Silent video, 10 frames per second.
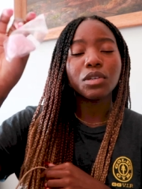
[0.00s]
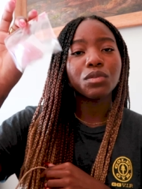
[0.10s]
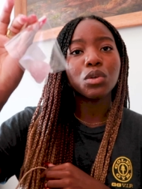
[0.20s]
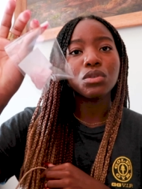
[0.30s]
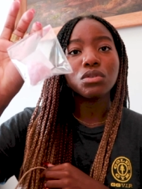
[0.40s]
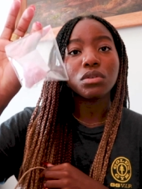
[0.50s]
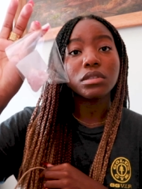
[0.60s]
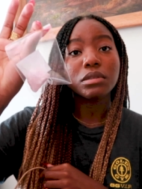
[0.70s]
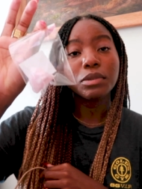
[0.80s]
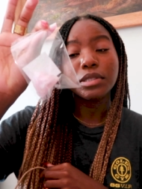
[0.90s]
the rose
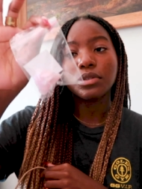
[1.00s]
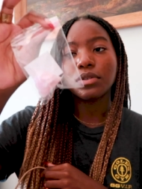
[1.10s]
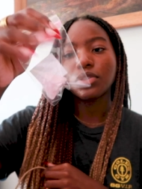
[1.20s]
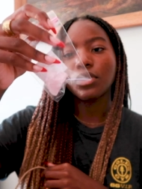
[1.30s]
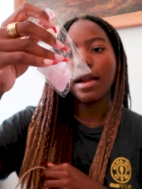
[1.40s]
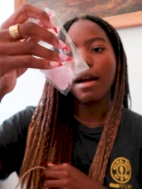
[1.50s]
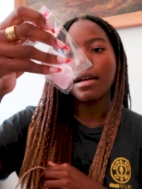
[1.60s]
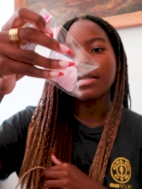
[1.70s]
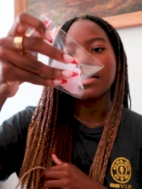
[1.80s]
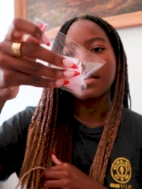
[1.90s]
quartz crystal. So I
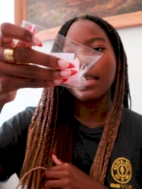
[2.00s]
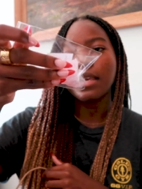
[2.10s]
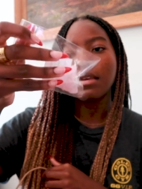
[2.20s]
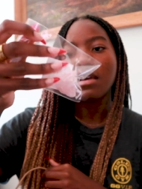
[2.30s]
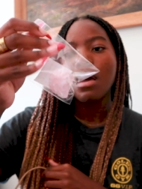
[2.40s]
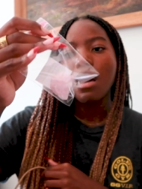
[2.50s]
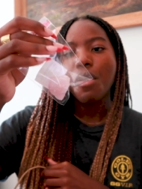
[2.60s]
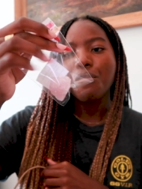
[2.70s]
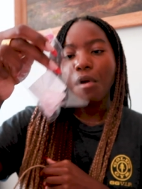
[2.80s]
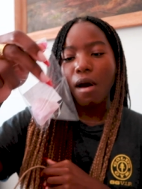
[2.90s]
got the
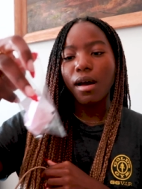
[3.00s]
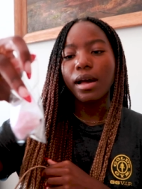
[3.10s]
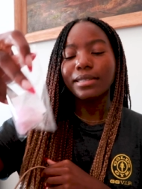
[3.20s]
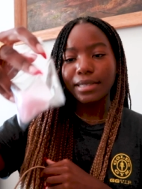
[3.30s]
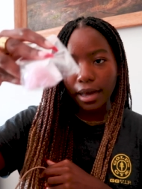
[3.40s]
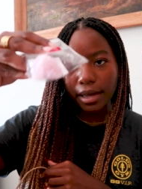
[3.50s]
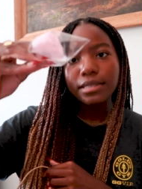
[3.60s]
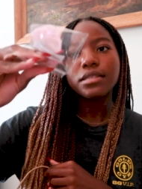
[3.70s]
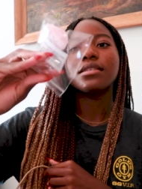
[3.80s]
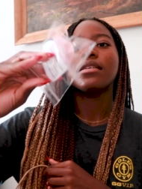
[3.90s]
raw
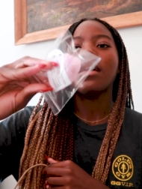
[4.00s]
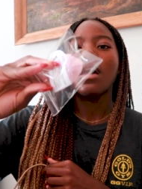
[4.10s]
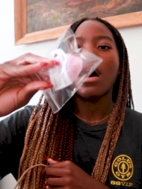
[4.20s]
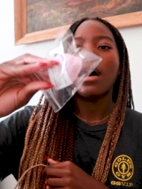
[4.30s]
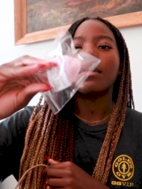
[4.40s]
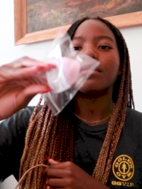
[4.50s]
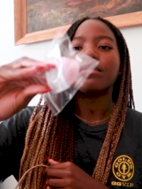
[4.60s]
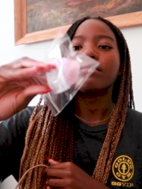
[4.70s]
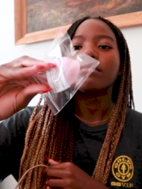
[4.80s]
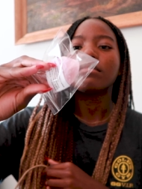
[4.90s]
uncut um,